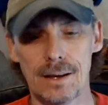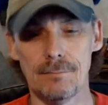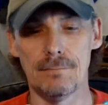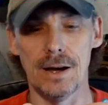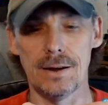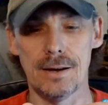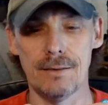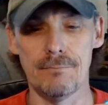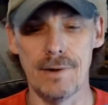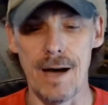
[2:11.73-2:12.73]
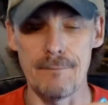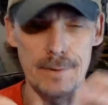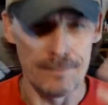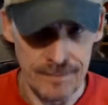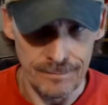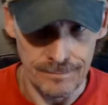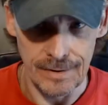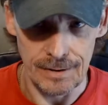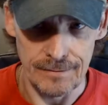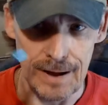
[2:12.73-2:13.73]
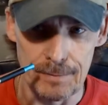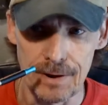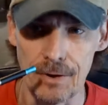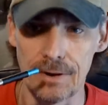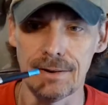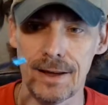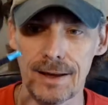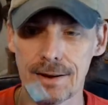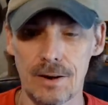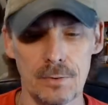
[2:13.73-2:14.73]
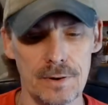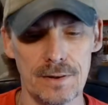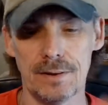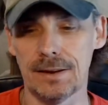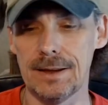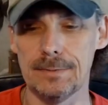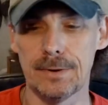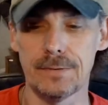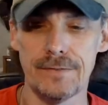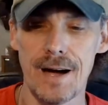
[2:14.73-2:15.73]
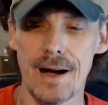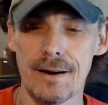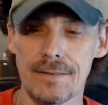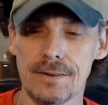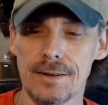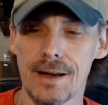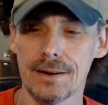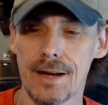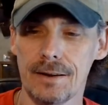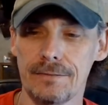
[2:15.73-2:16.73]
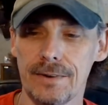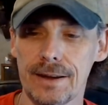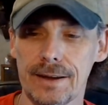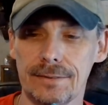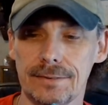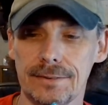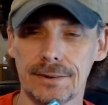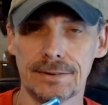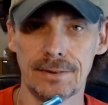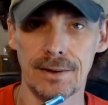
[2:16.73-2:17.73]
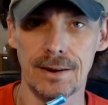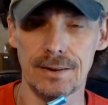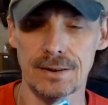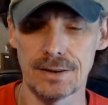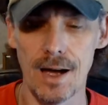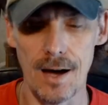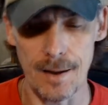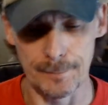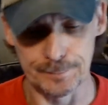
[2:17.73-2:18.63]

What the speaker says: But I've been, vaping on it and let go with it, and it keeps on fire. And then you got to kind of flick it to get it to stop.